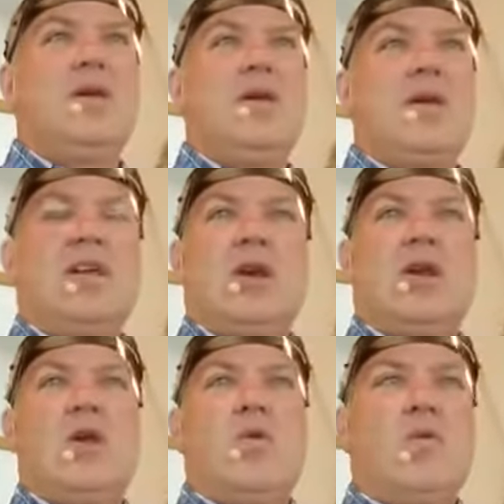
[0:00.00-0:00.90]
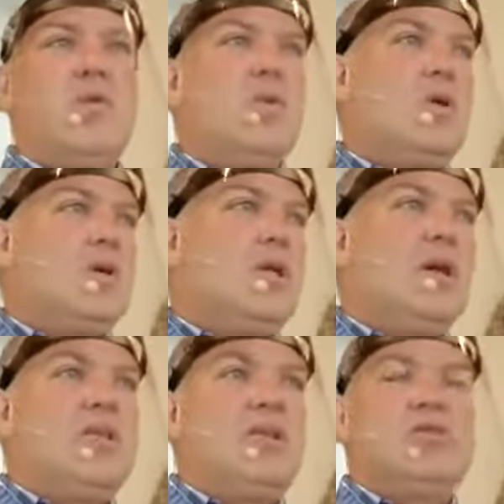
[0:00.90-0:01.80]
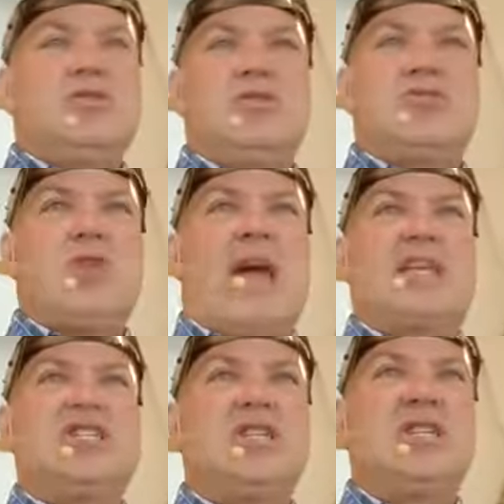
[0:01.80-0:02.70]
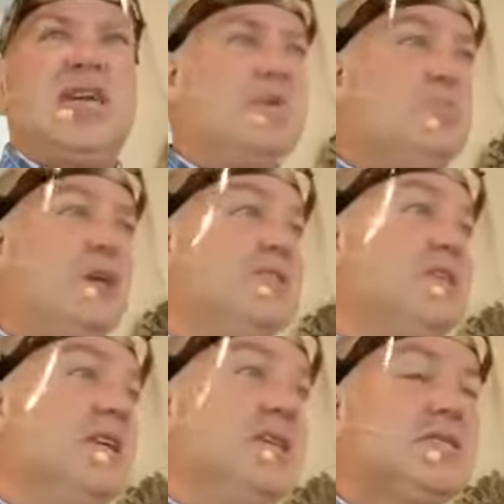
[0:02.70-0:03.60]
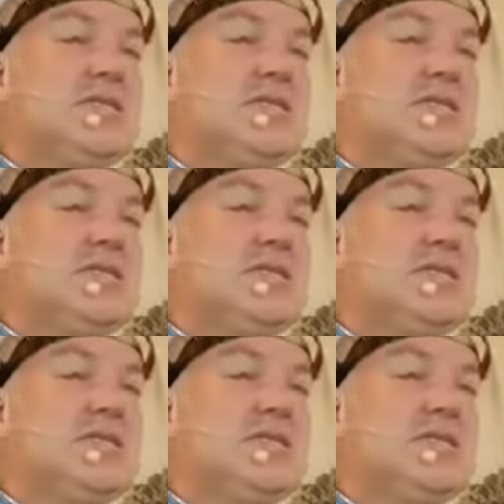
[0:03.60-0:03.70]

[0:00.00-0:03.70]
You know, there's distraction in busyness,